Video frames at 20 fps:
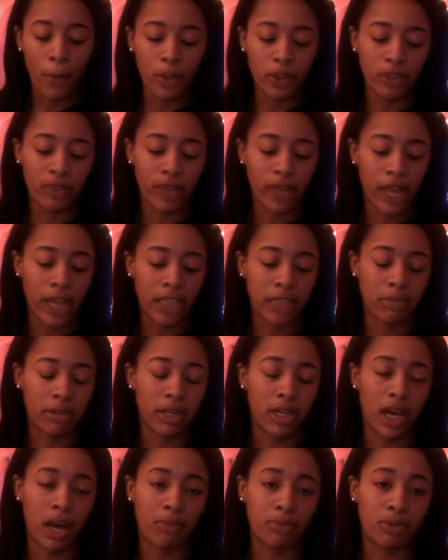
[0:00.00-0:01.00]
of the eczema
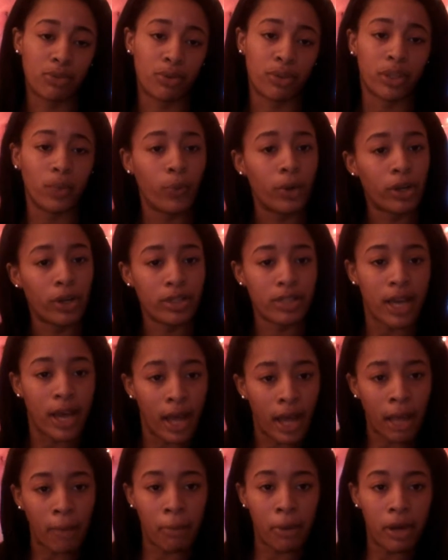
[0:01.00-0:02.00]
comes during the
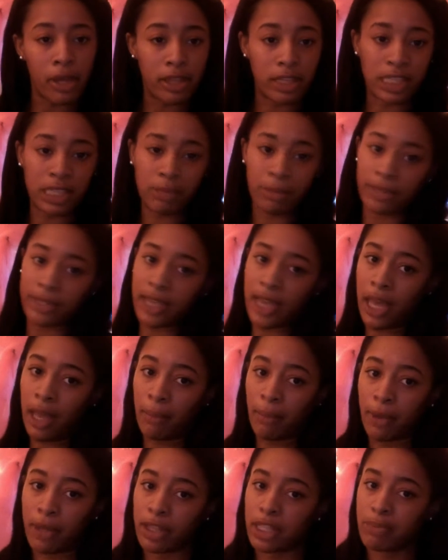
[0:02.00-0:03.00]
wintertime, the
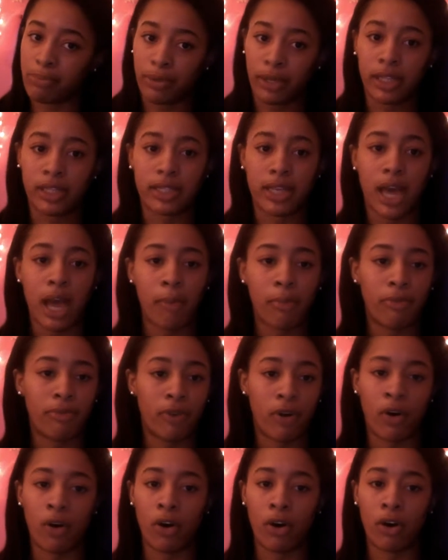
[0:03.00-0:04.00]
summertime, springtime,
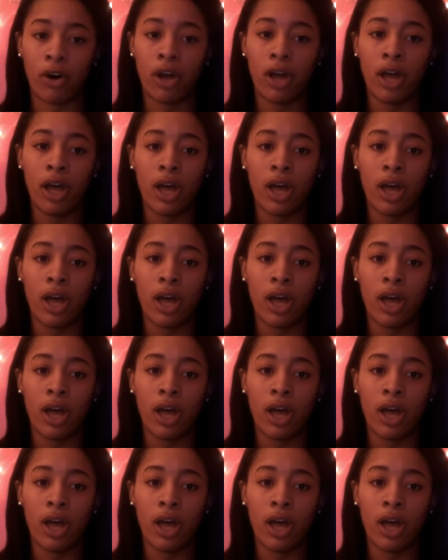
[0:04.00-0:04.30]
fall,